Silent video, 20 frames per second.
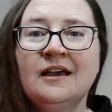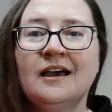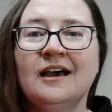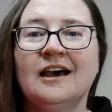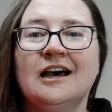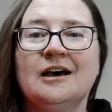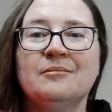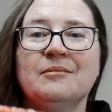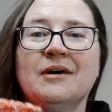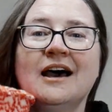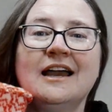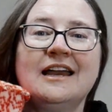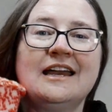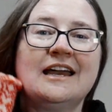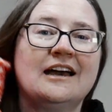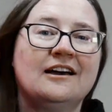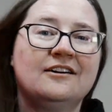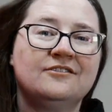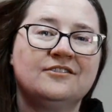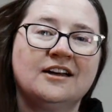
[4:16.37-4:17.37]
I
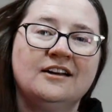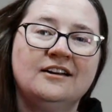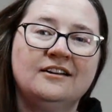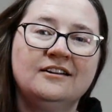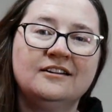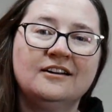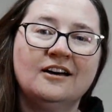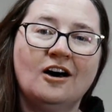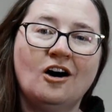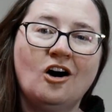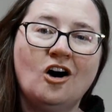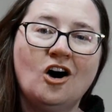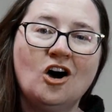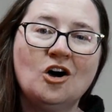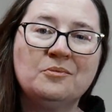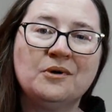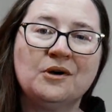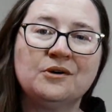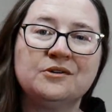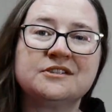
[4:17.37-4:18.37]
have
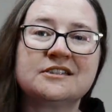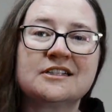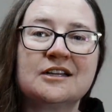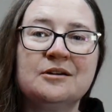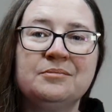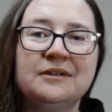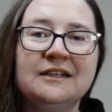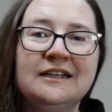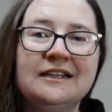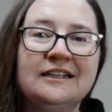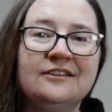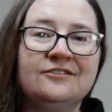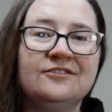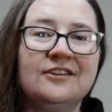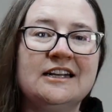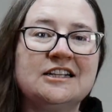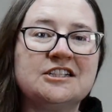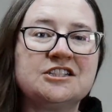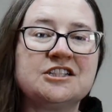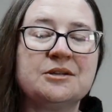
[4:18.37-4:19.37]
almost completely
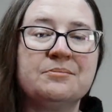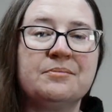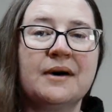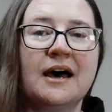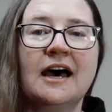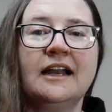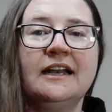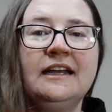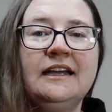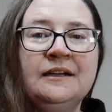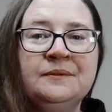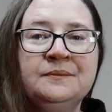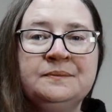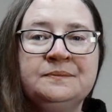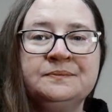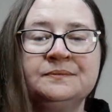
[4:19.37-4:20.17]
finished the body.